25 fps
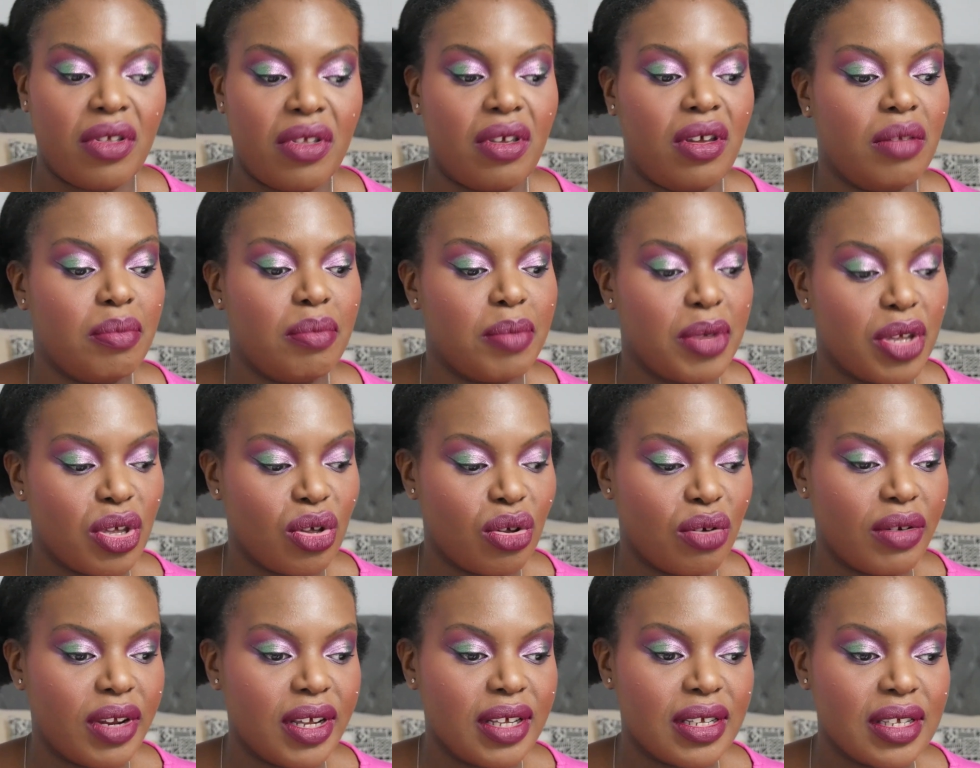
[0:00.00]
I'm
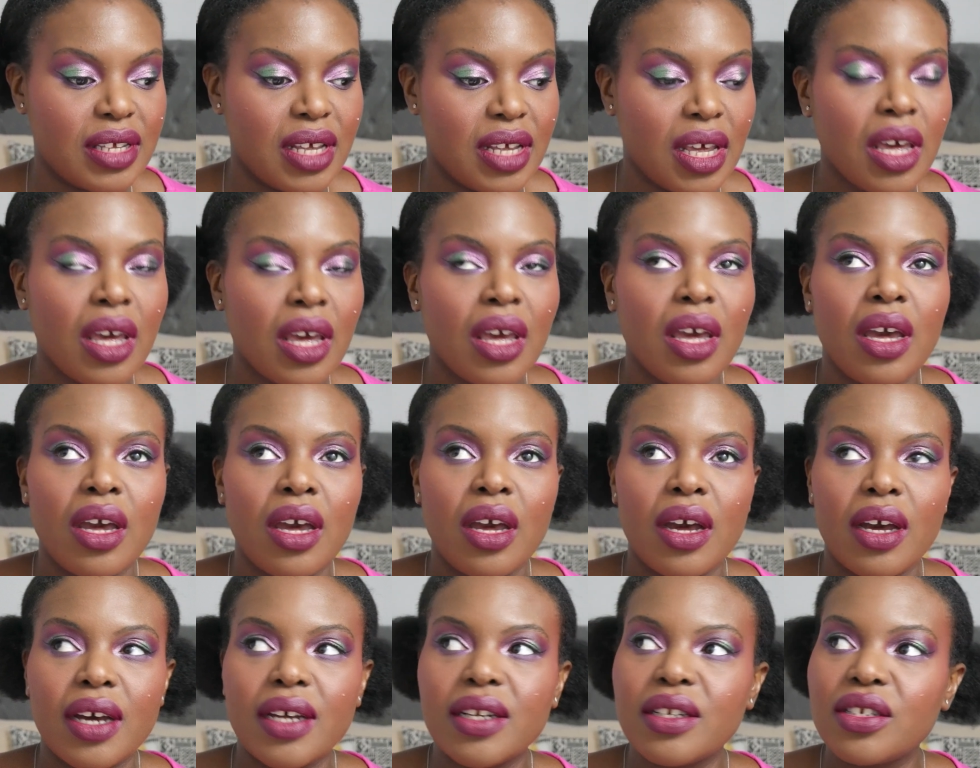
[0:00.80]
curious.
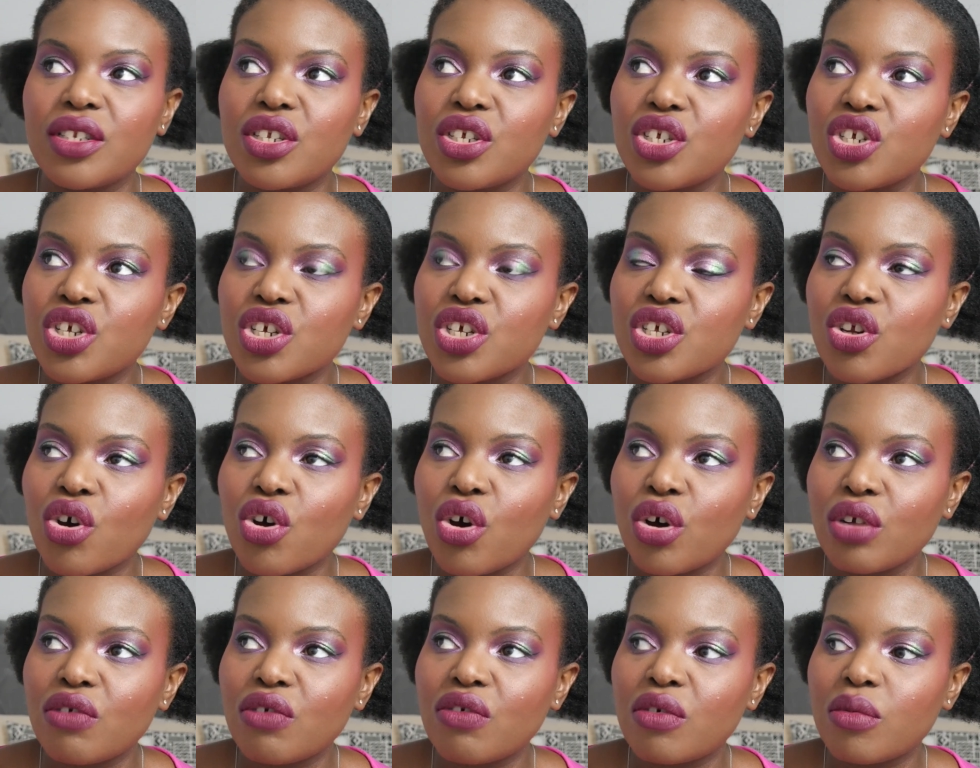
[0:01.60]
And just
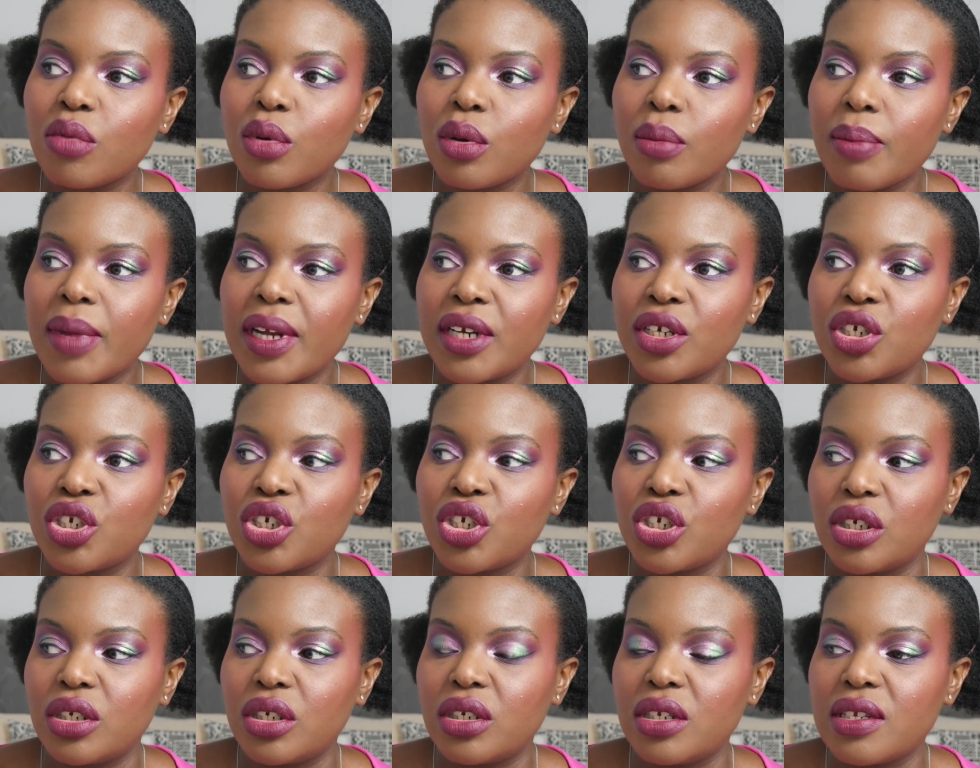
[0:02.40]
honourable
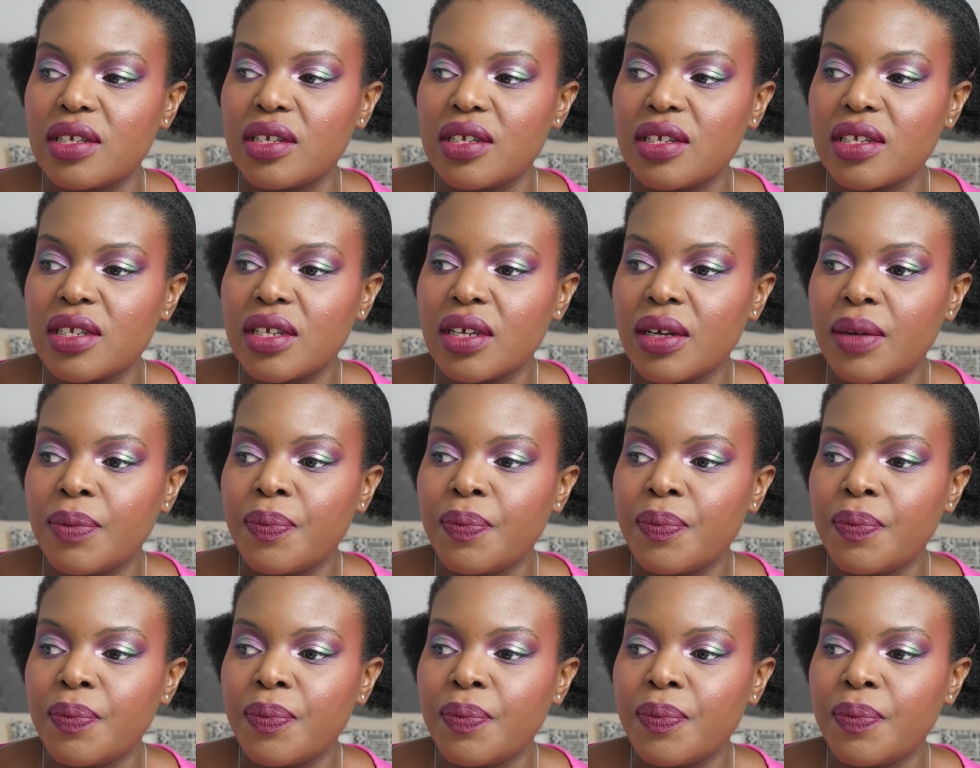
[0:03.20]
mentions,